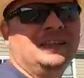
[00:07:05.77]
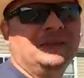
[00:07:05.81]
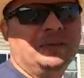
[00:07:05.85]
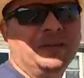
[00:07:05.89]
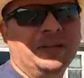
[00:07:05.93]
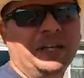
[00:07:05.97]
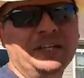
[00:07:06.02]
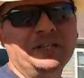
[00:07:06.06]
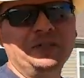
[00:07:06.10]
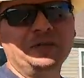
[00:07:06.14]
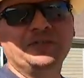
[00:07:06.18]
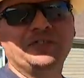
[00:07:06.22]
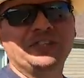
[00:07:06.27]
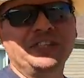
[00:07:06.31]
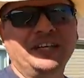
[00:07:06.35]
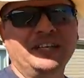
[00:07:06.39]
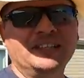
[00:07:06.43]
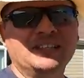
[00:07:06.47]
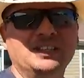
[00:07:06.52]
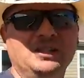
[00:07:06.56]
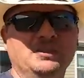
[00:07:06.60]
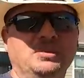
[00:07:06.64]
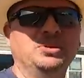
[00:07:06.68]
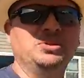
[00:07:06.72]
Well, they do say
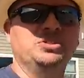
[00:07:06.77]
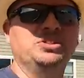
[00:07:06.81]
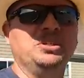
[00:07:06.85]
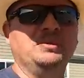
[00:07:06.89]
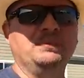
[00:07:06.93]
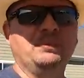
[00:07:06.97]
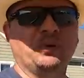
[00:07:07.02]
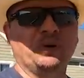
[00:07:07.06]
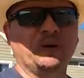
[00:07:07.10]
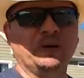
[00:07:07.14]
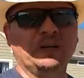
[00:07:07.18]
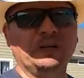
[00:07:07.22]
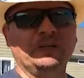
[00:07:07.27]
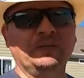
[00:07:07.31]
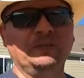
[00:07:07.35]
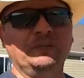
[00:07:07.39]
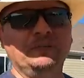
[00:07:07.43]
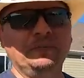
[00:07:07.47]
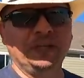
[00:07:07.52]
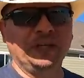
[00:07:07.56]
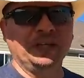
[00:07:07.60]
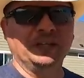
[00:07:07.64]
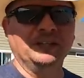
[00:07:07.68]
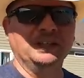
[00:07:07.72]
it's the most
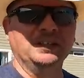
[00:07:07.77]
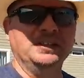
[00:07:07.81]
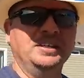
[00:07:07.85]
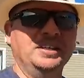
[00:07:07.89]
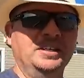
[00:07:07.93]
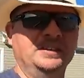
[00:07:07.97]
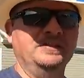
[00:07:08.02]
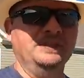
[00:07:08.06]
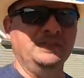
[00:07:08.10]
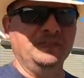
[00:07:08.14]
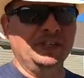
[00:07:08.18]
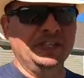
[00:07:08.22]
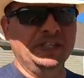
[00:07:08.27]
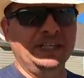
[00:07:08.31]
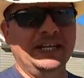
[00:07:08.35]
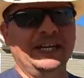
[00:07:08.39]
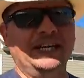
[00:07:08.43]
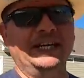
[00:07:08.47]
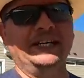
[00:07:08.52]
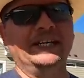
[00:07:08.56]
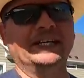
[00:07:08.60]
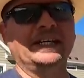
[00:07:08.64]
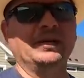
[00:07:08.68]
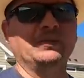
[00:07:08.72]
important meal of the
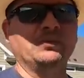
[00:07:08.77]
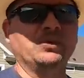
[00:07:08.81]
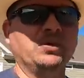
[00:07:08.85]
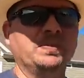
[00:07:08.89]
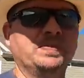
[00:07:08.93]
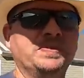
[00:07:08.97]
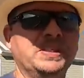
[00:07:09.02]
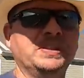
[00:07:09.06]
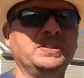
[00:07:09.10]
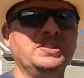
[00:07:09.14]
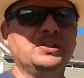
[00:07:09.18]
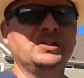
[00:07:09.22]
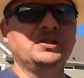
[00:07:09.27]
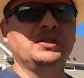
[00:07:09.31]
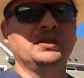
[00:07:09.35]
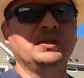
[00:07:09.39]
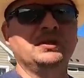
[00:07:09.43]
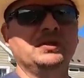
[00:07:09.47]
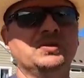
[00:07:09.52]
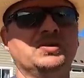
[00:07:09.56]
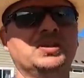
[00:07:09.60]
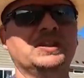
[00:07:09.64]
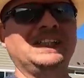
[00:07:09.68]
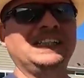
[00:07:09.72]
day. I got roped
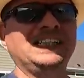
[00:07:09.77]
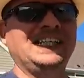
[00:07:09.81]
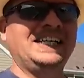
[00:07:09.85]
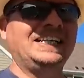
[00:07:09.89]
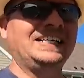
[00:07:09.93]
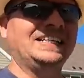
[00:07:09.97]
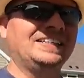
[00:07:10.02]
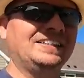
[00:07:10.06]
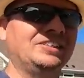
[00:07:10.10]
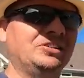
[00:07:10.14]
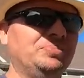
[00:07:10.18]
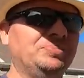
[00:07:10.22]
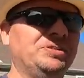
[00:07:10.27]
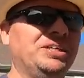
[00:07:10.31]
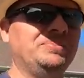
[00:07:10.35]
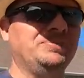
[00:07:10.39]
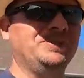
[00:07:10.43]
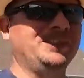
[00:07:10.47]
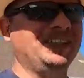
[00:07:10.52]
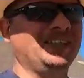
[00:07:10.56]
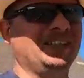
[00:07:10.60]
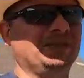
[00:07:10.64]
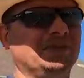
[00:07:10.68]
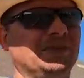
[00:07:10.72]
into cleaning a little
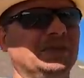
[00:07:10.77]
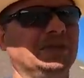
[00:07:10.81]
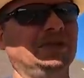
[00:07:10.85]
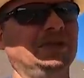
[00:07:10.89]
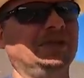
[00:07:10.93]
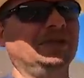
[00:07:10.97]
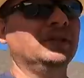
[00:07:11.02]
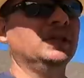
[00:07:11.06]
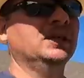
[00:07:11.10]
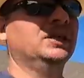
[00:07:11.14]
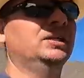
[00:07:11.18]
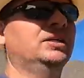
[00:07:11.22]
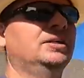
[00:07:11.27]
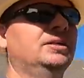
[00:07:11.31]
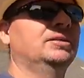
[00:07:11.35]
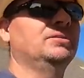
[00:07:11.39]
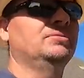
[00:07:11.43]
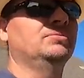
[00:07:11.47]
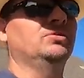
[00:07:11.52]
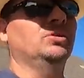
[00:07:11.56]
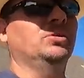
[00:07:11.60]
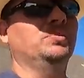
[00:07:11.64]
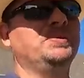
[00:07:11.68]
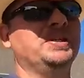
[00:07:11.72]
bit, but not really
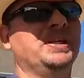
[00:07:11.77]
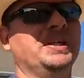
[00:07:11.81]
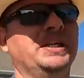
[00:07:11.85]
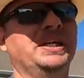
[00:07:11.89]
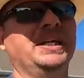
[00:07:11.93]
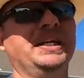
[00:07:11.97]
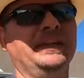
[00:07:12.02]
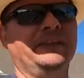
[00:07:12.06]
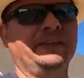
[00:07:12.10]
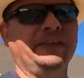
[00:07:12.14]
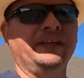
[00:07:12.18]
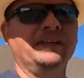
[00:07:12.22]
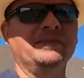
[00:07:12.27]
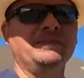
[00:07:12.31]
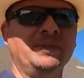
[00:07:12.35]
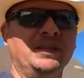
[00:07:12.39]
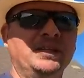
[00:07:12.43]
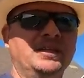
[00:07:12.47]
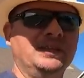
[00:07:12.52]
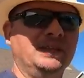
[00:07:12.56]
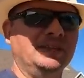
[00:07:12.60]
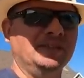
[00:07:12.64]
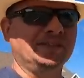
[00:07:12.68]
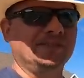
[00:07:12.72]
roped into anything
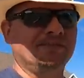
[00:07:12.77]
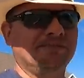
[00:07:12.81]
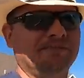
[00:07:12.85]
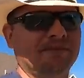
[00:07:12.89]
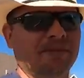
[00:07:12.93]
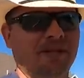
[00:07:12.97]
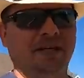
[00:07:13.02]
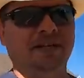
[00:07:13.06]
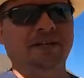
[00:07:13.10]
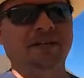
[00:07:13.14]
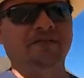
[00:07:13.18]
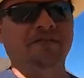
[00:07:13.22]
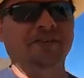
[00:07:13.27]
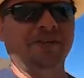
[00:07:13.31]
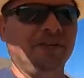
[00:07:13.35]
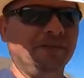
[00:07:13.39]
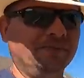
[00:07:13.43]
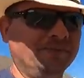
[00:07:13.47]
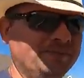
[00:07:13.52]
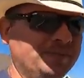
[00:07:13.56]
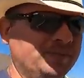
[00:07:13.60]
because I live here.